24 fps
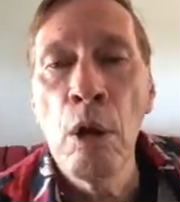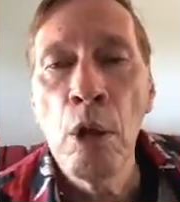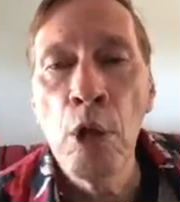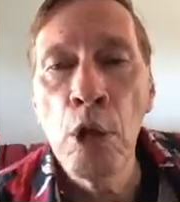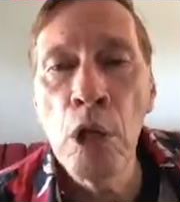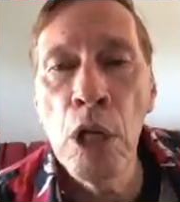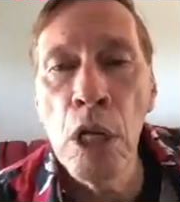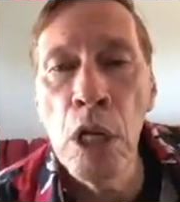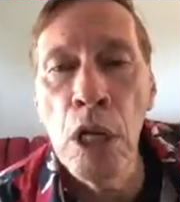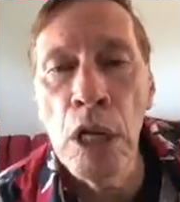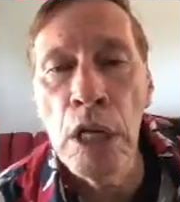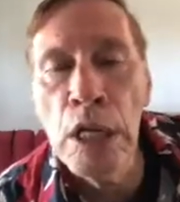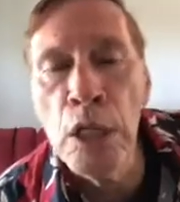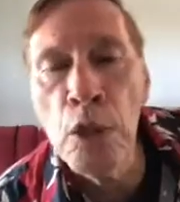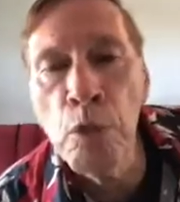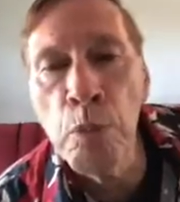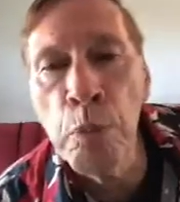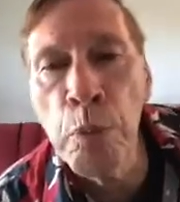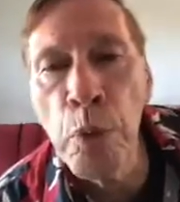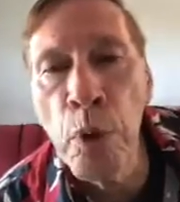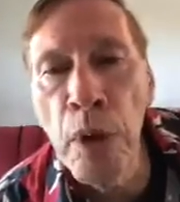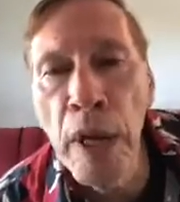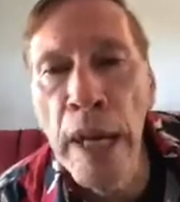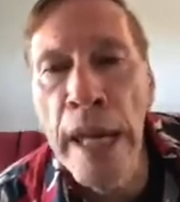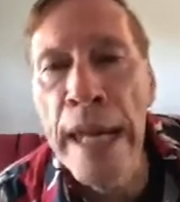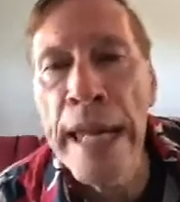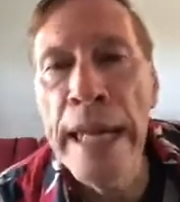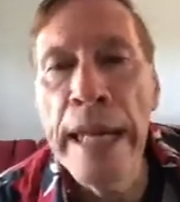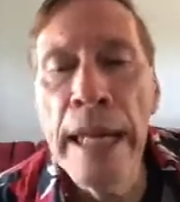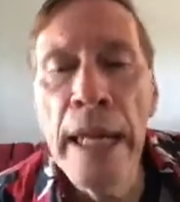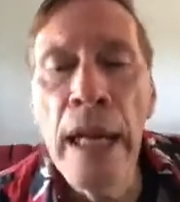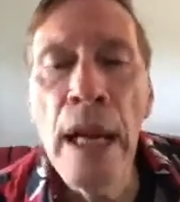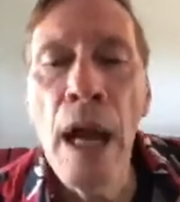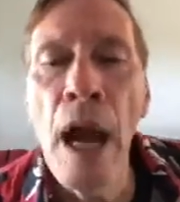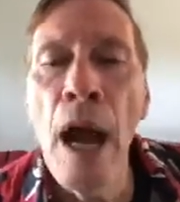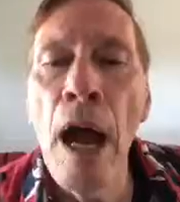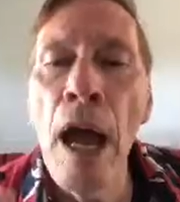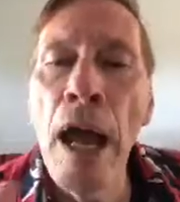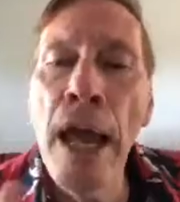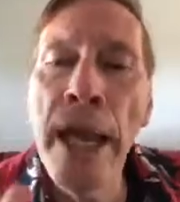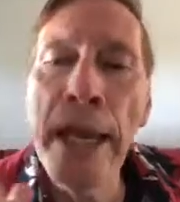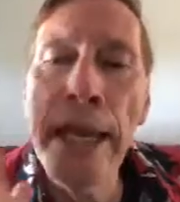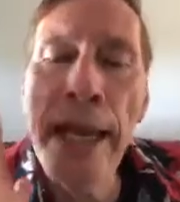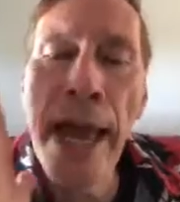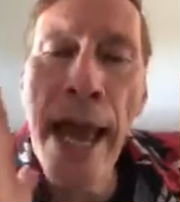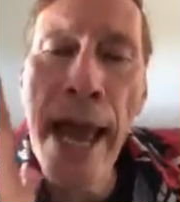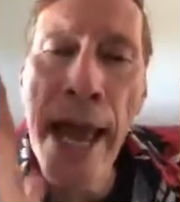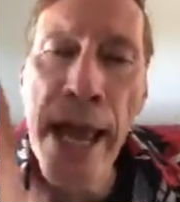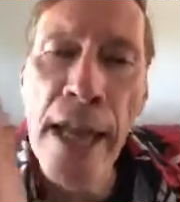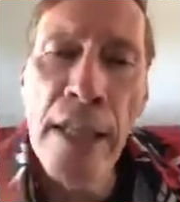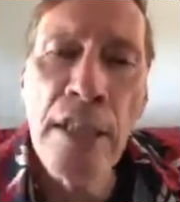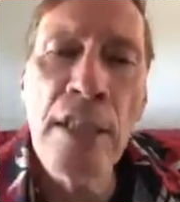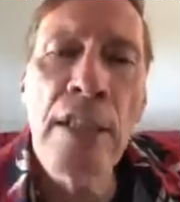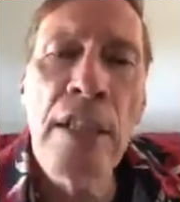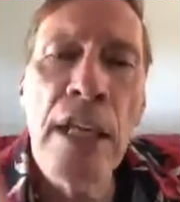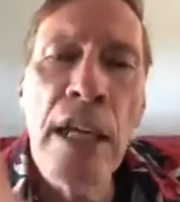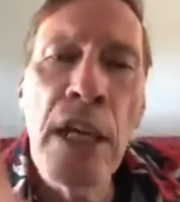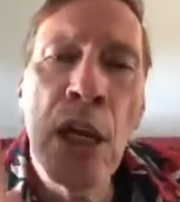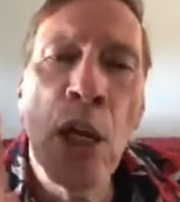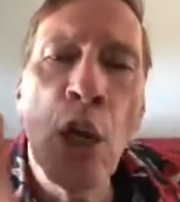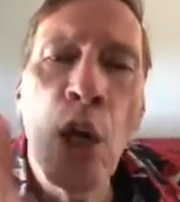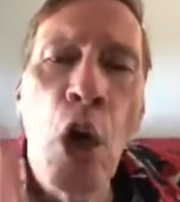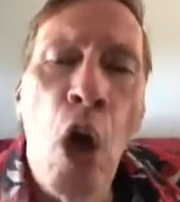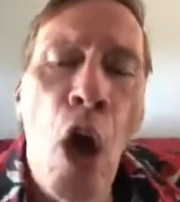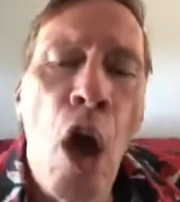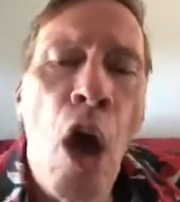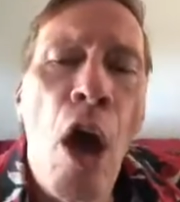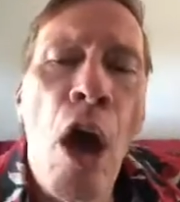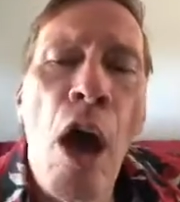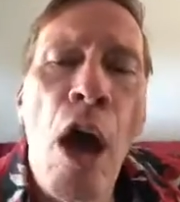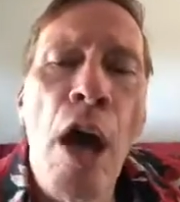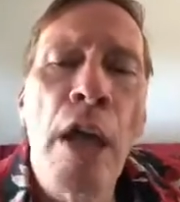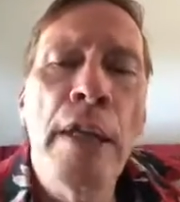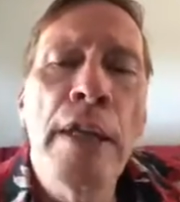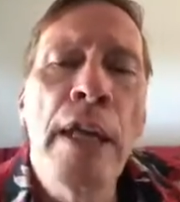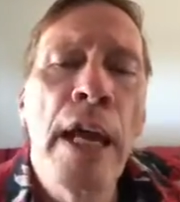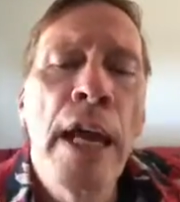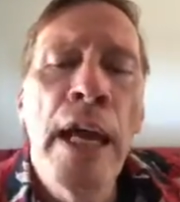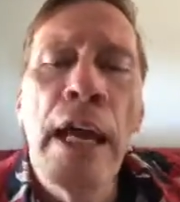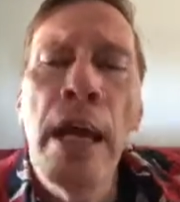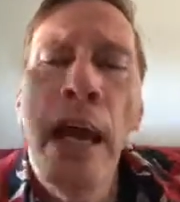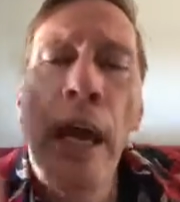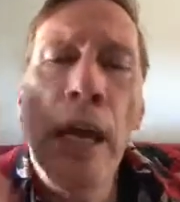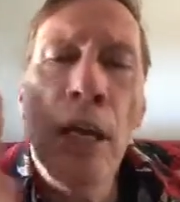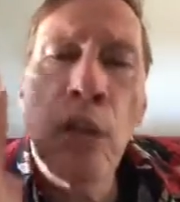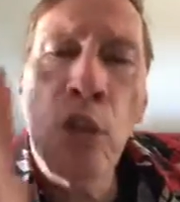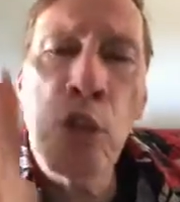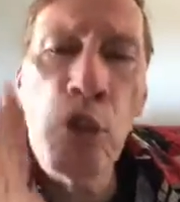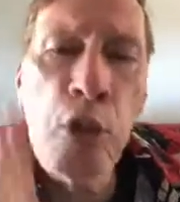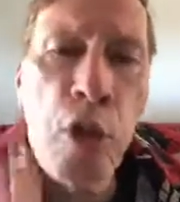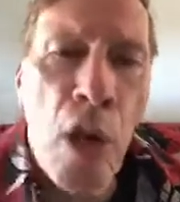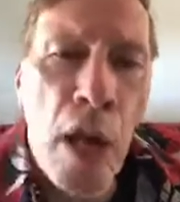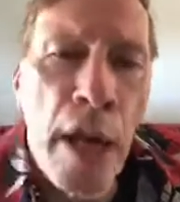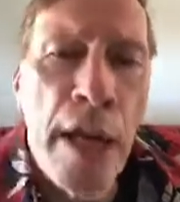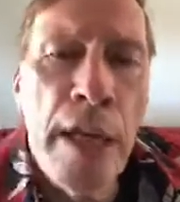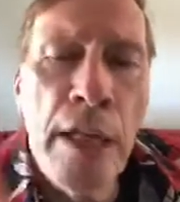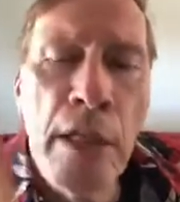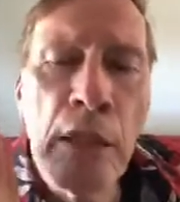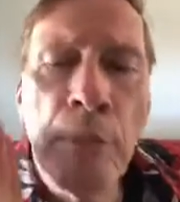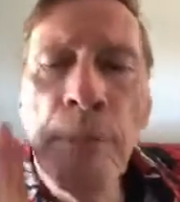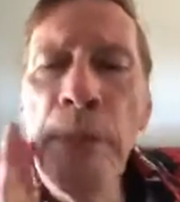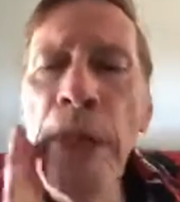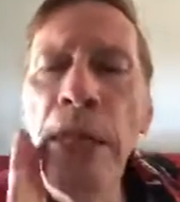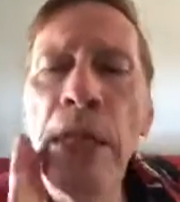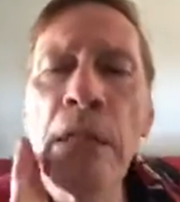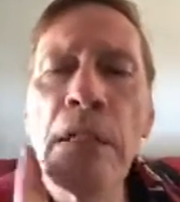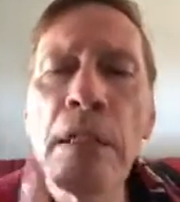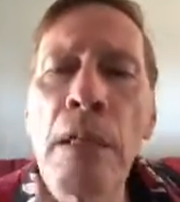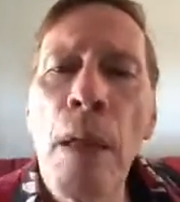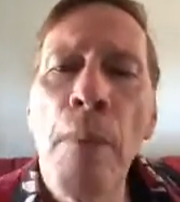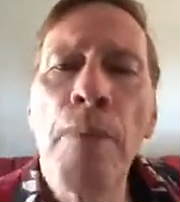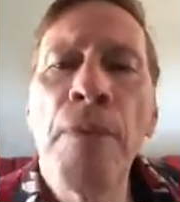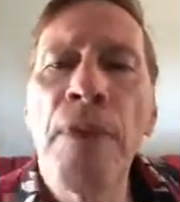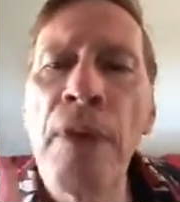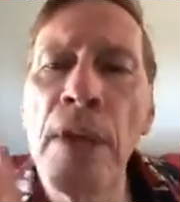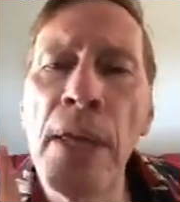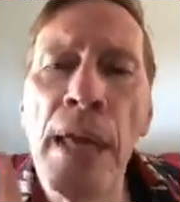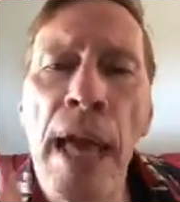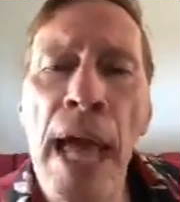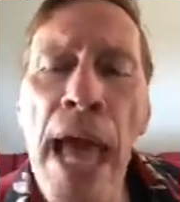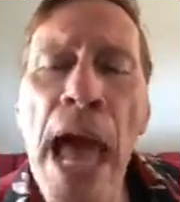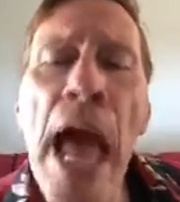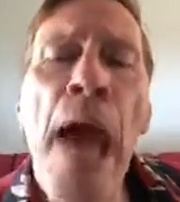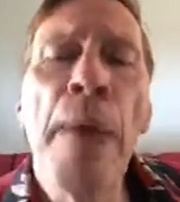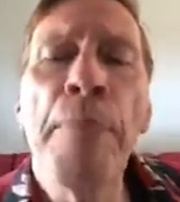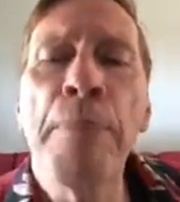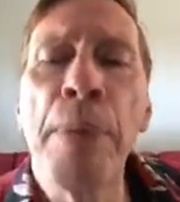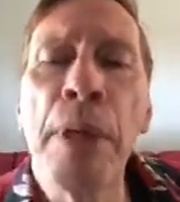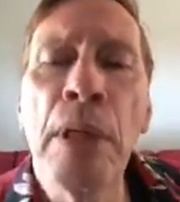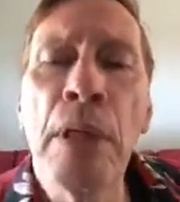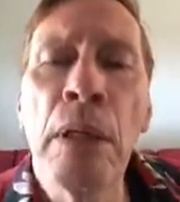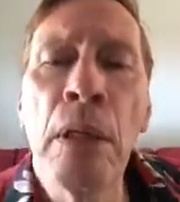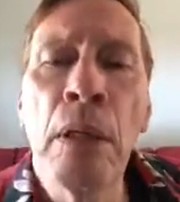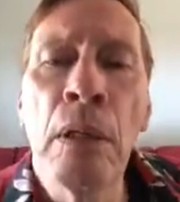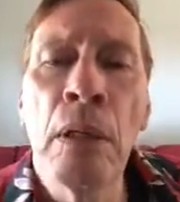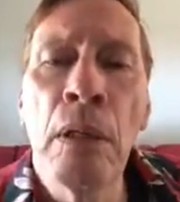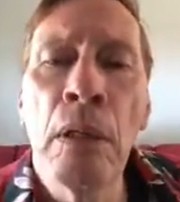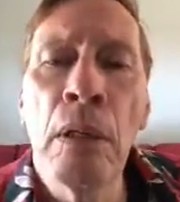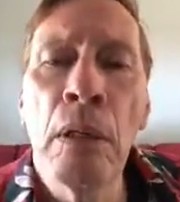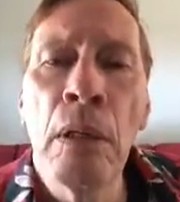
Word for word: She is praying and asking God and trying to make something happen